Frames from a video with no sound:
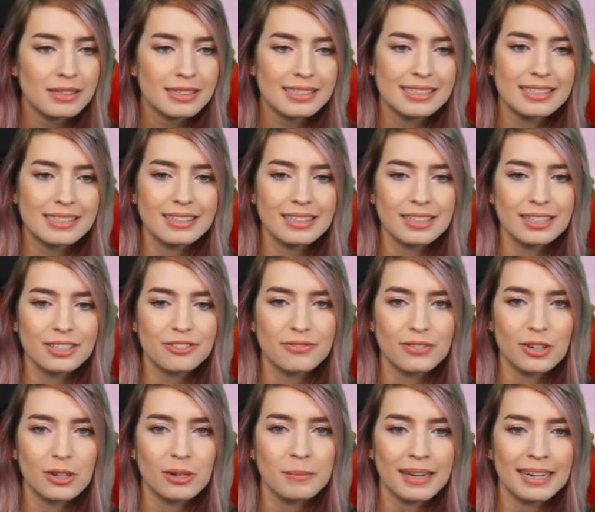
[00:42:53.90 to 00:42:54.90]
To
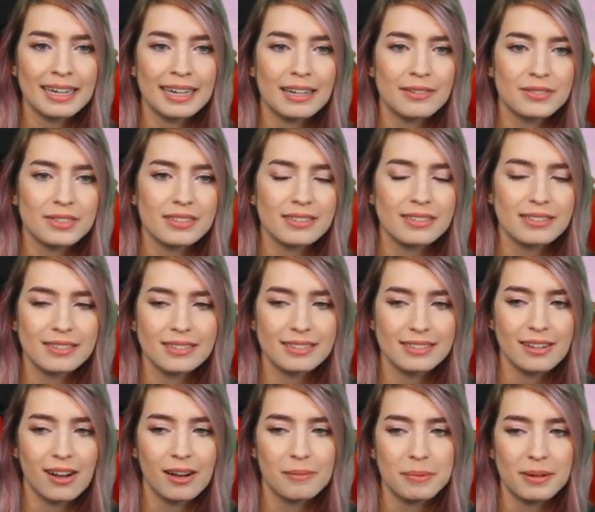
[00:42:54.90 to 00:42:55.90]
confirm, I'd have to
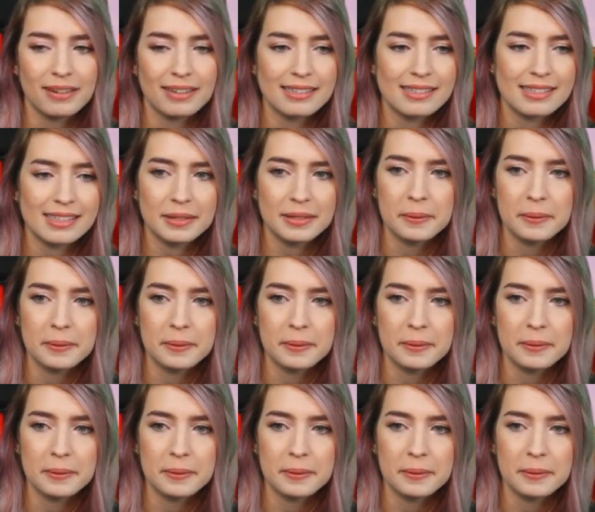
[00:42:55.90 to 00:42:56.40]
hop on and see.